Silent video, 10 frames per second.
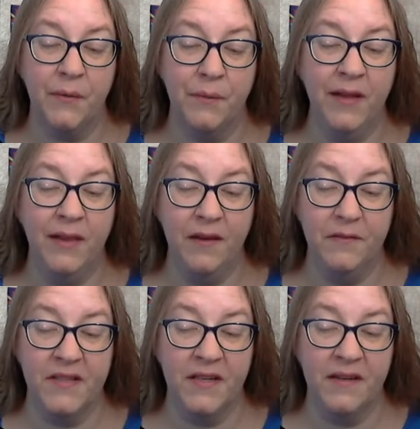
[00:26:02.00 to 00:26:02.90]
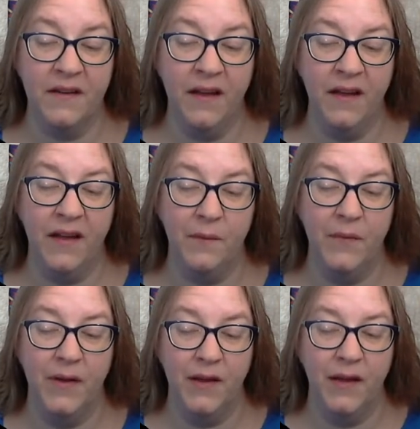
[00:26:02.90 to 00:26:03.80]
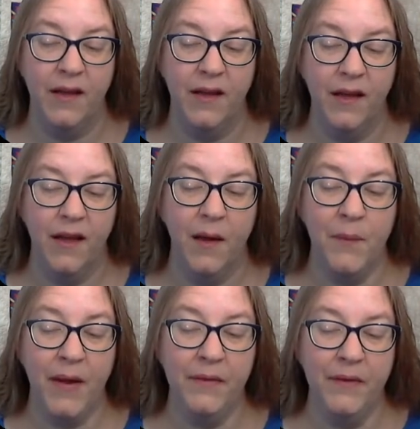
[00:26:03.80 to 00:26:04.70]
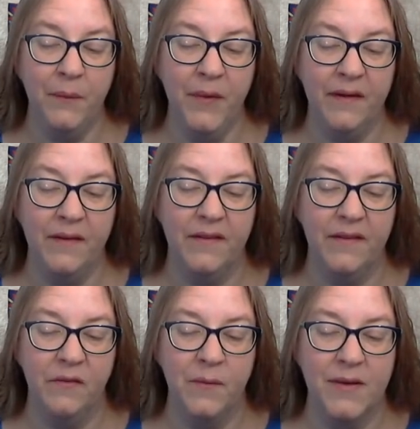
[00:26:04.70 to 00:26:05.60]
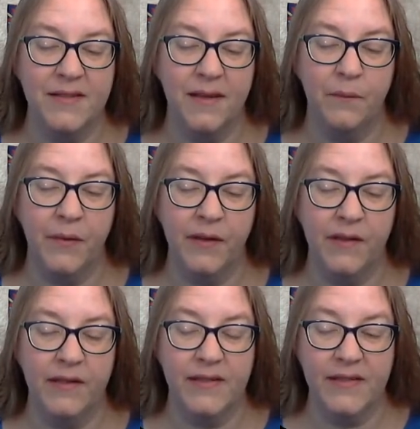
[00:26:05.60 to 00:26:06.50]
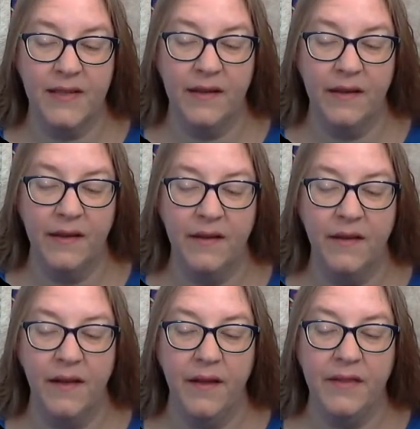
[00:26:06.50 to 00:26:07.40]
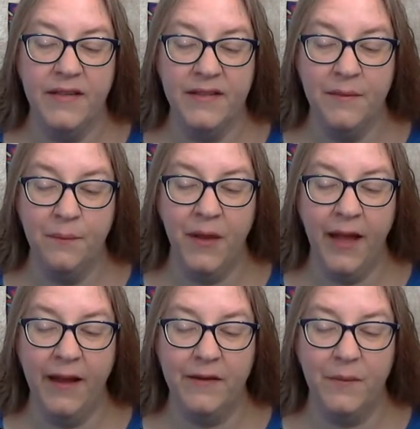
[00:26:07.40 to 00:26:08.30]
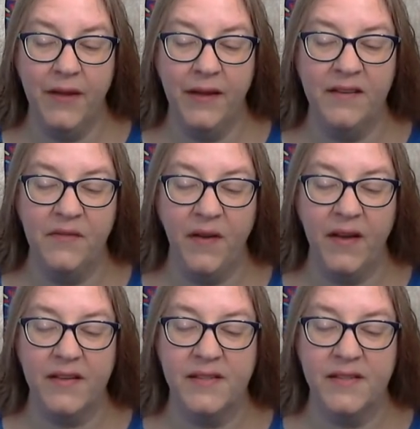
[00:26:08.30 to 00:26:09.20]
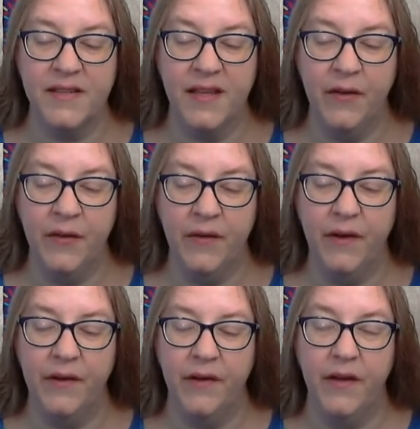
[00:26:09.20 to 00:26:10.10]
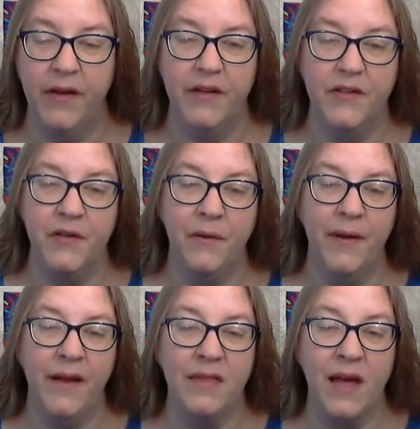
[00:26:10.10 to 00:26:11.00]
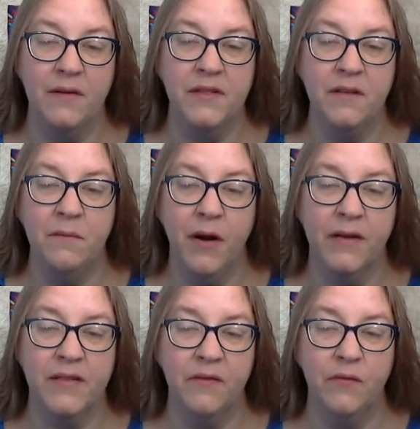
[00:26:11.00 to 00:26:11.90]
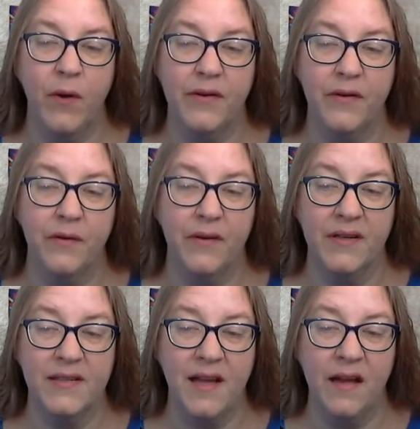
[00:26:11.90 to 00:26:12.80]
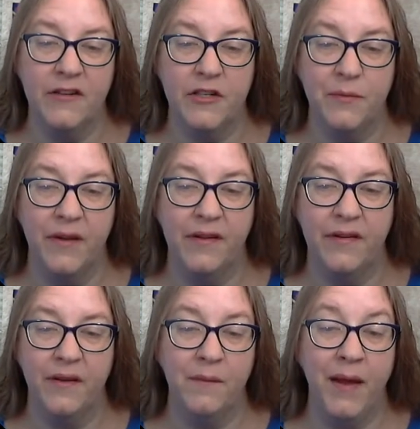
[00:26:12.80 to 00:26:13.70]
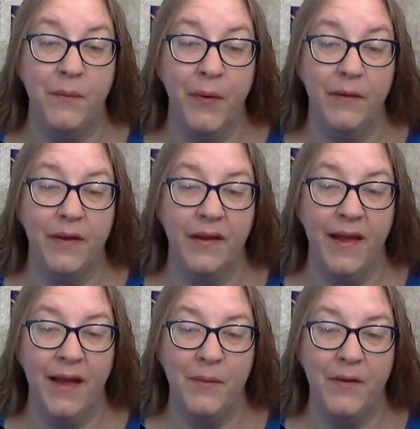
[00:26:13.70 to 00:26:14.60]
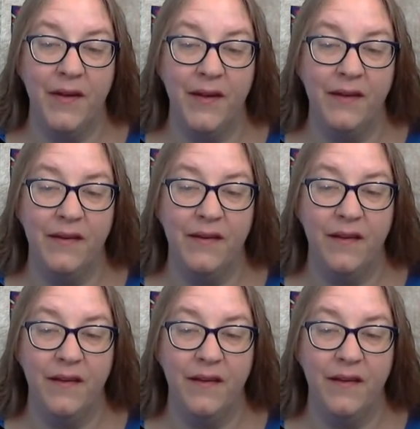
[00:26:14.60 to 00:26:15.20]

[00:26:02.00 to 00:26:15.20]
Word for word: three loaves at a time, about the bigness of musket bullets. They supplied me as fast as they could, showing a thousand marks of wonder and astonishment at my bulk and appetite.